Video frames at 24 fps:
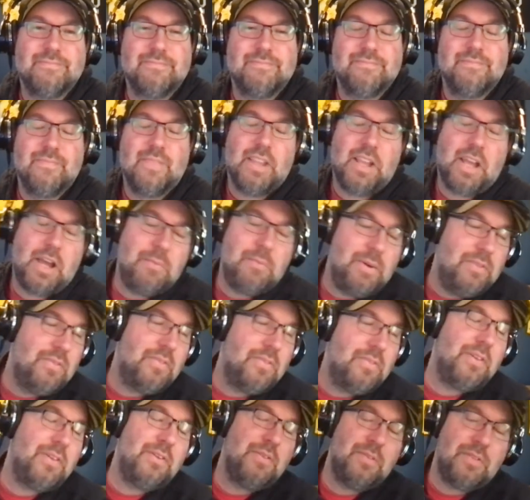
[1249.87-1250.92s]
I mean,
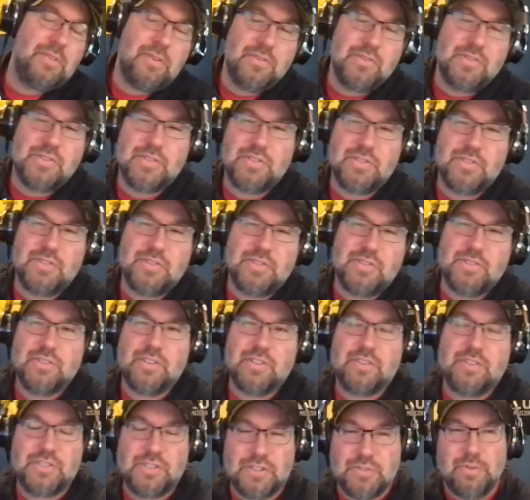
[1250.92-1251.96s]
there, there's
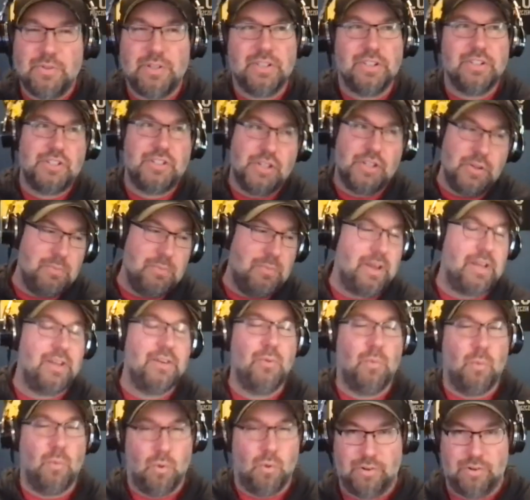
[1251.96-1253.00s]
really two main
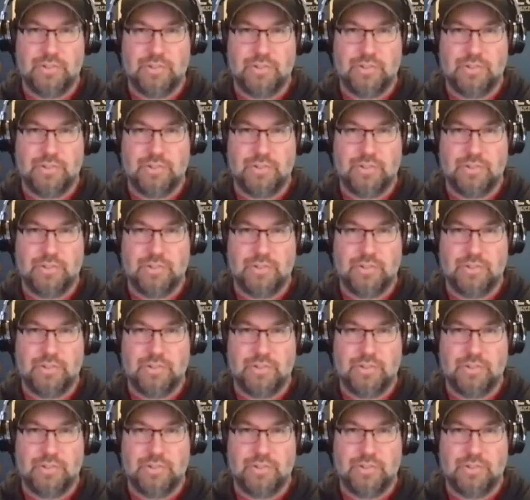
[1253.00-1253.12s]
wars.